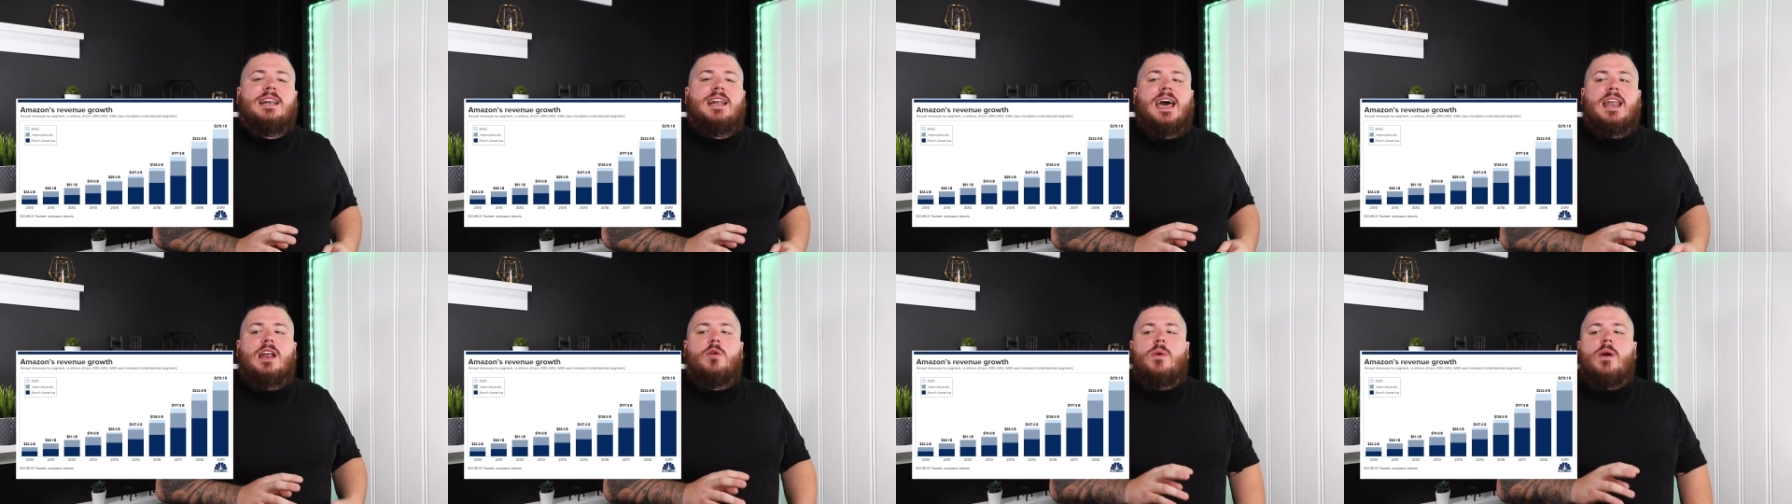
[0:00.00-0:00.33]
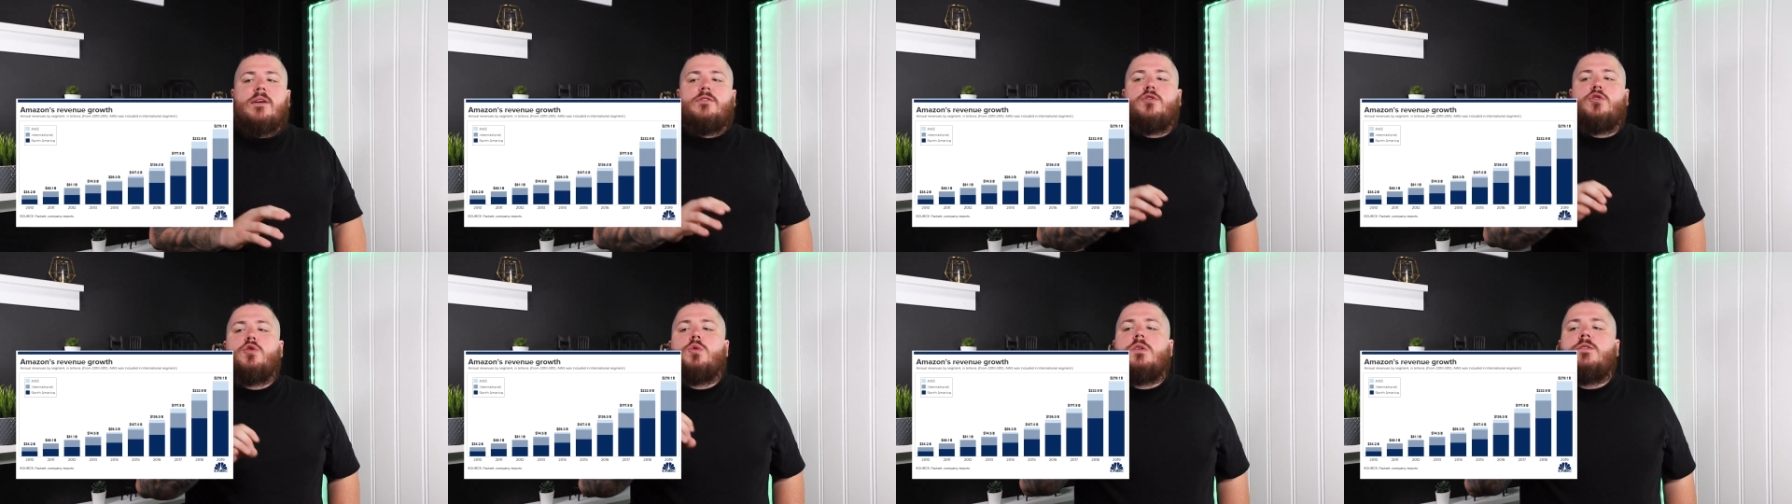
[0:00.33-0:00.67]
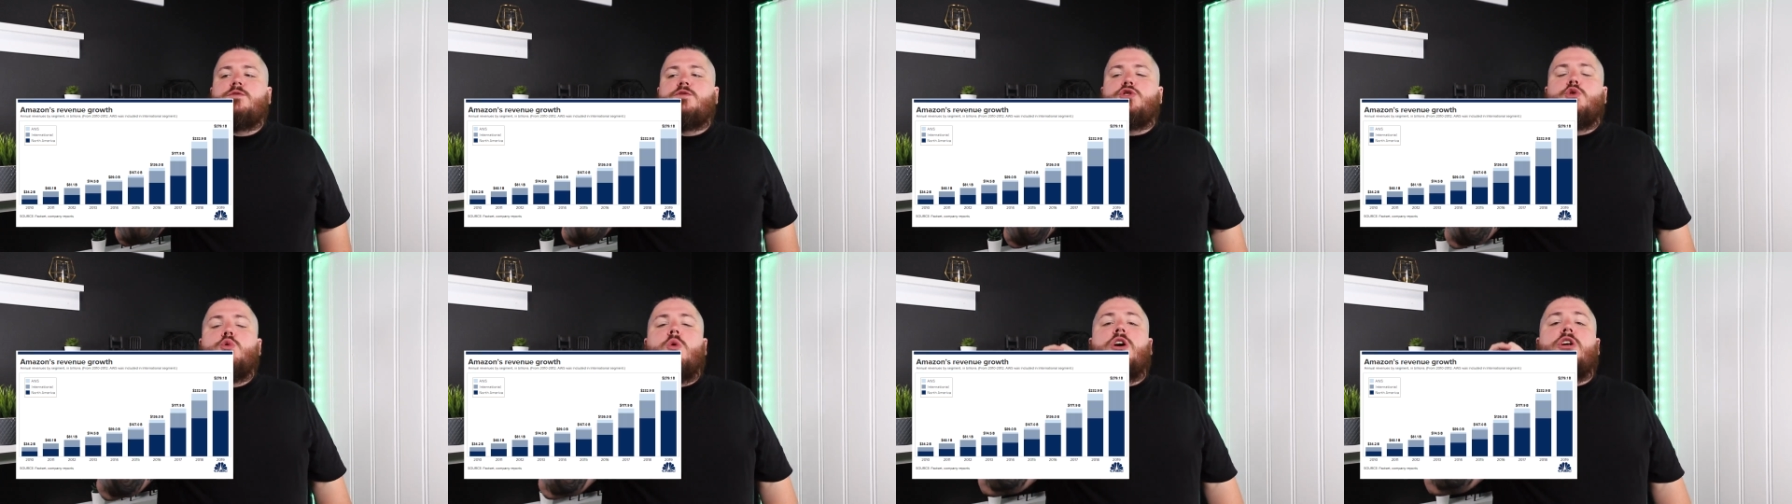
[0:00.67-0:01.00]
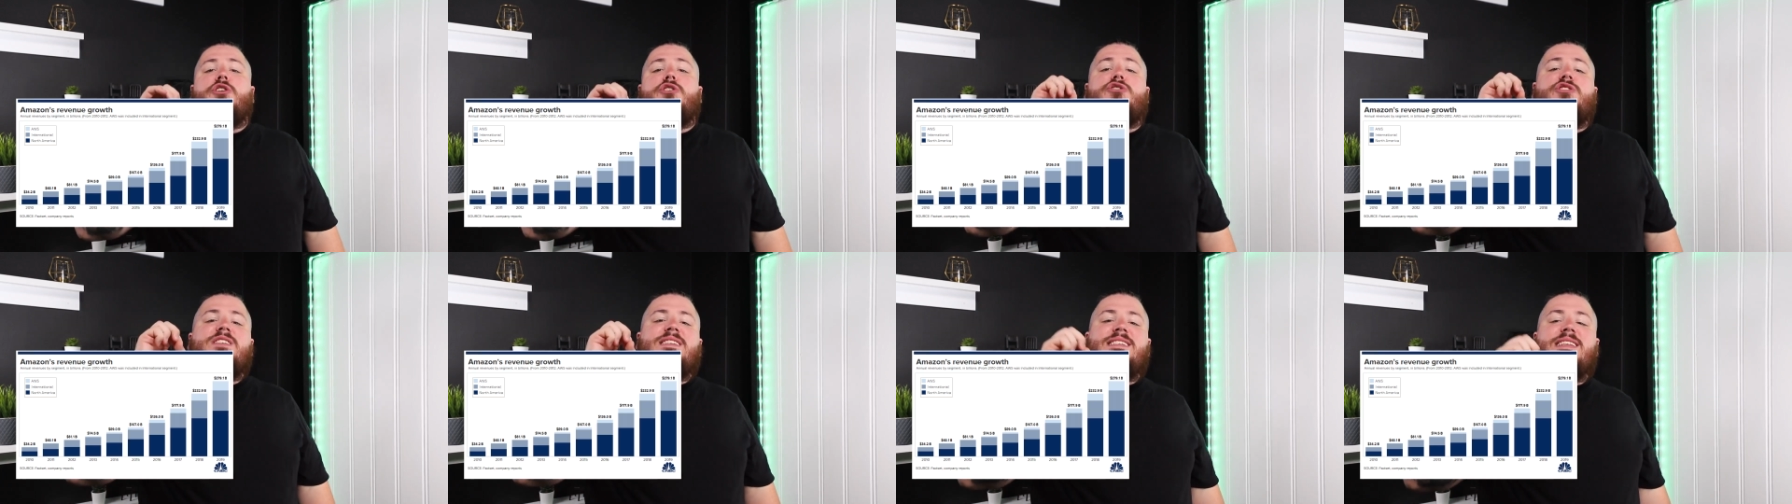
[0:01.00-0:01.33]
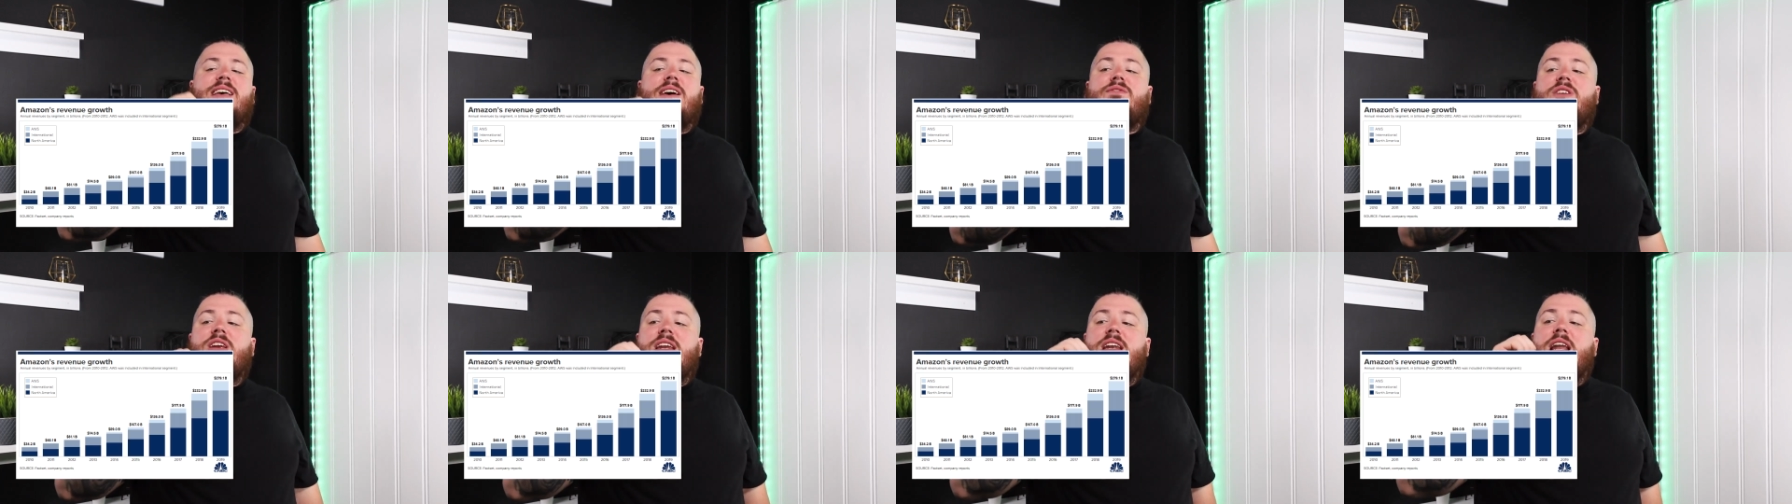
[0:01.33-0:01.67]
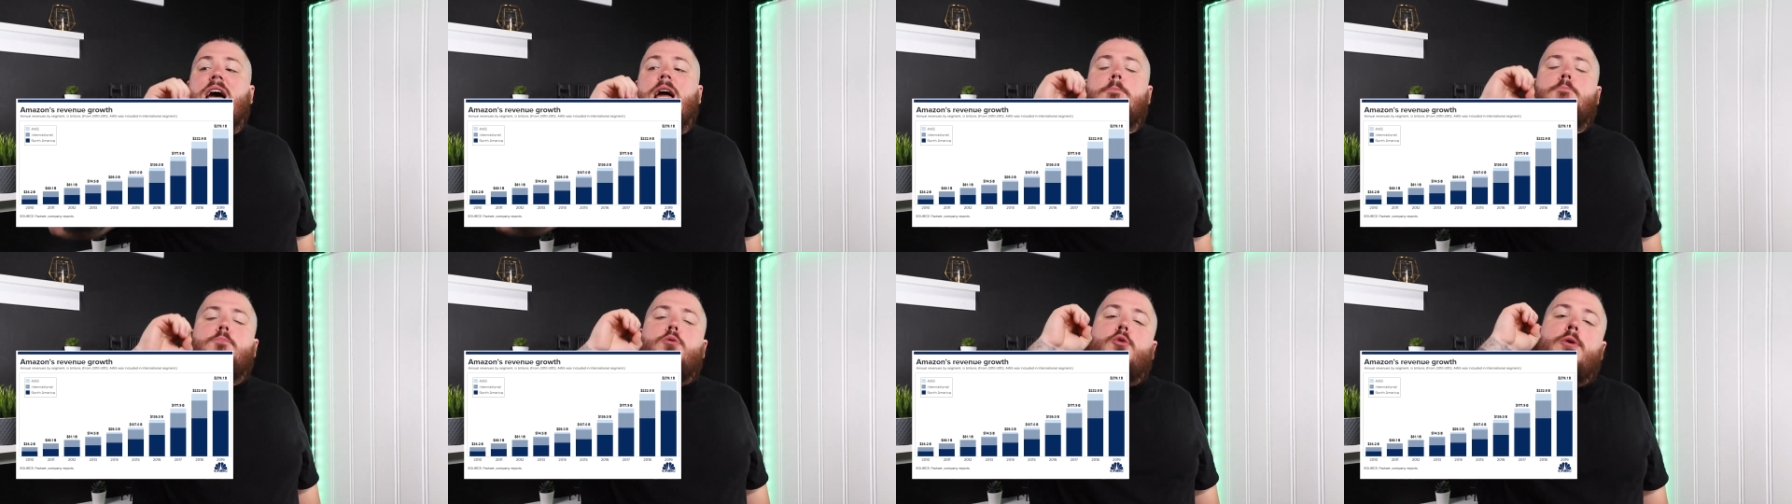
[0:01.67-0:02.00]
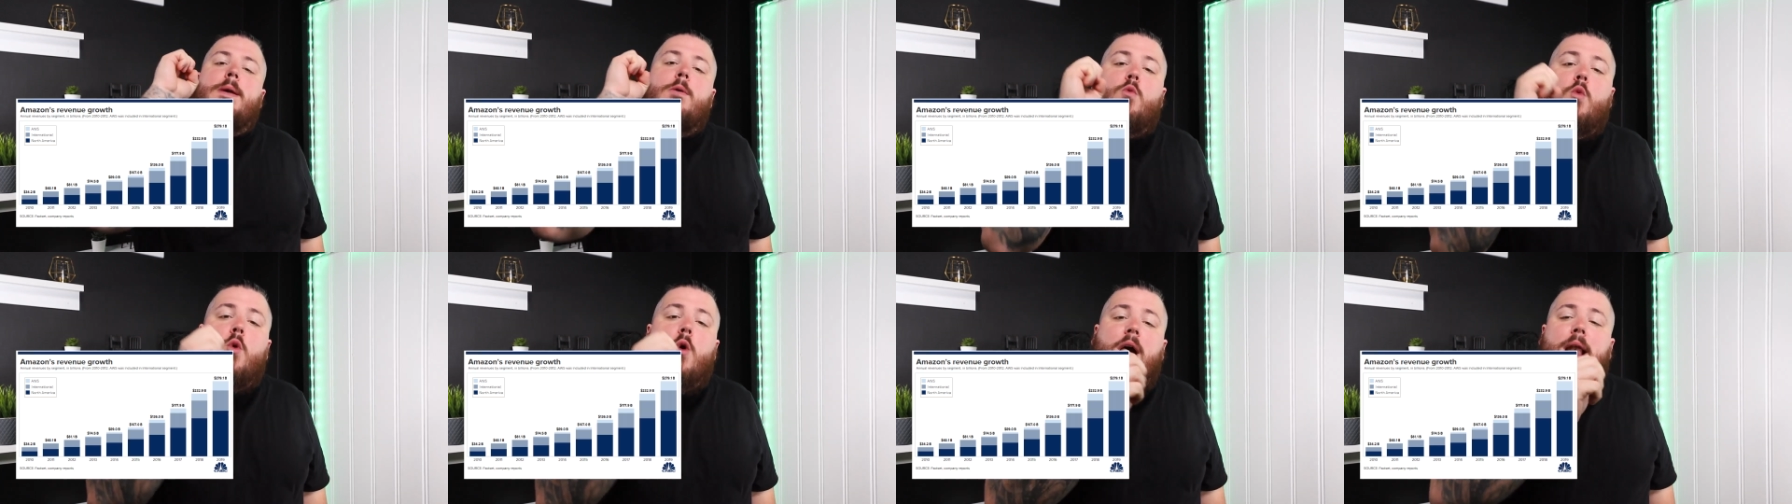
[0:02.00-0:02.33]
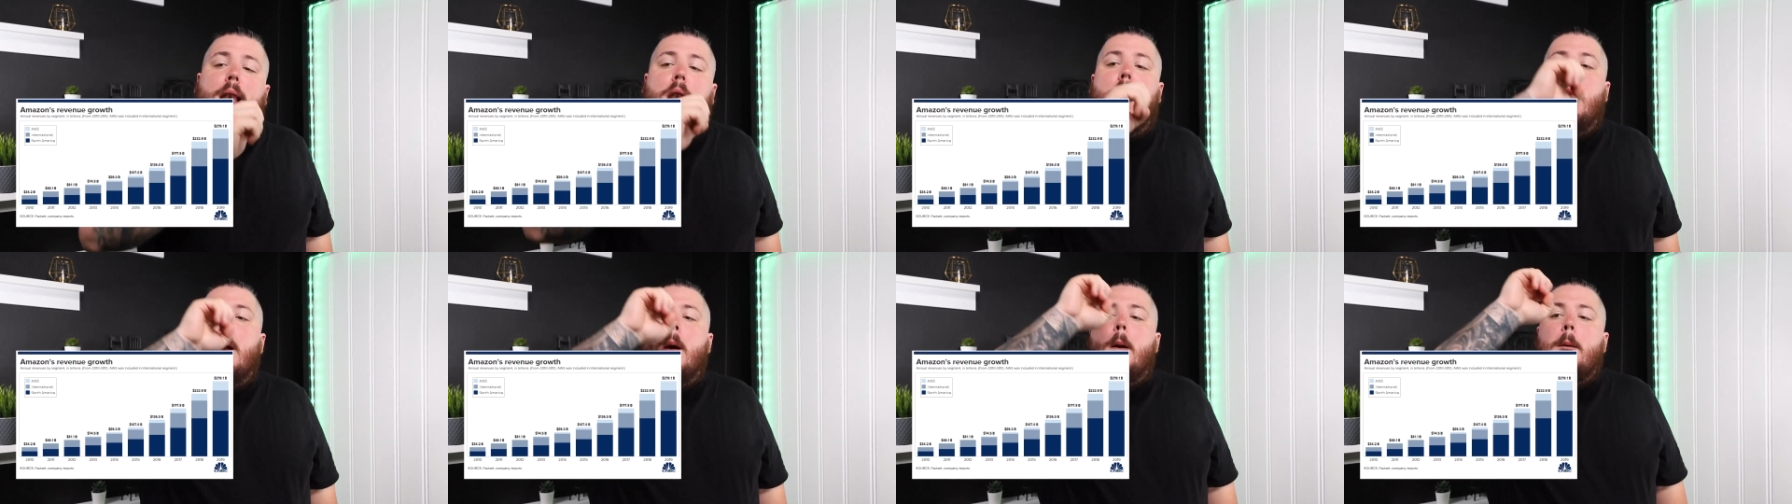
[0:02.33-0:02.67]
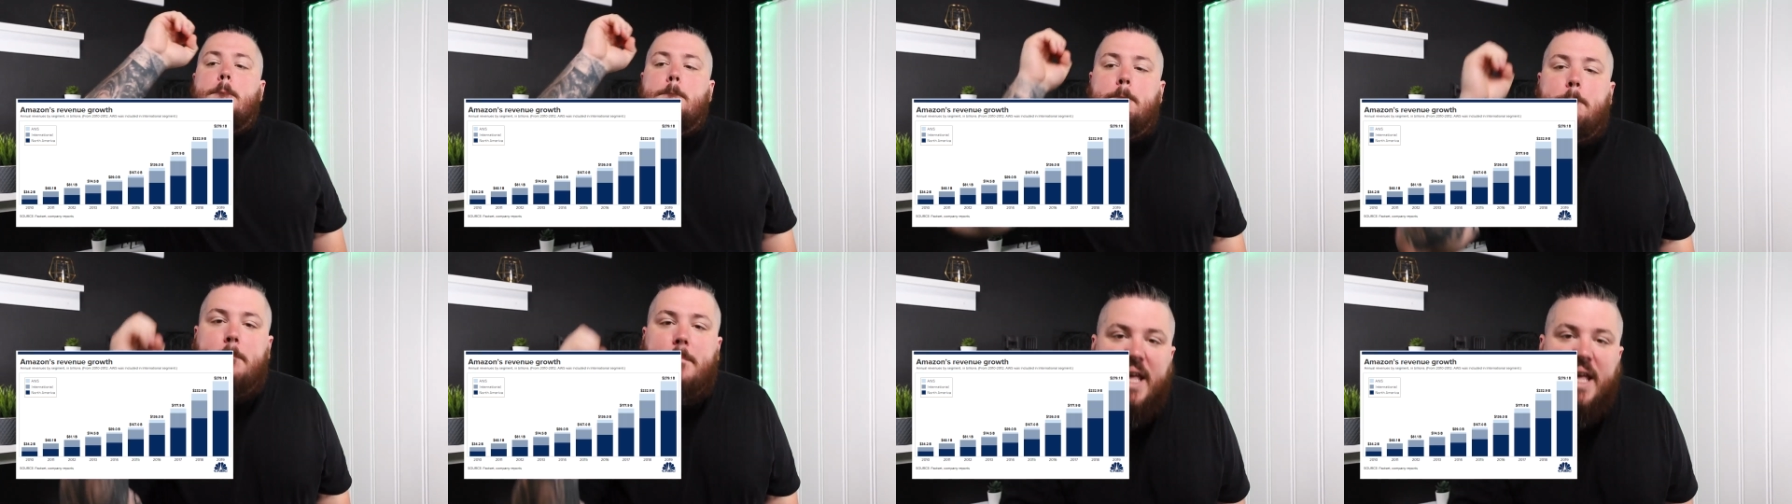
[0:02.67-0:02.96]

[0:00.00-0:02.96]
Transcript: had a revenue of $279.1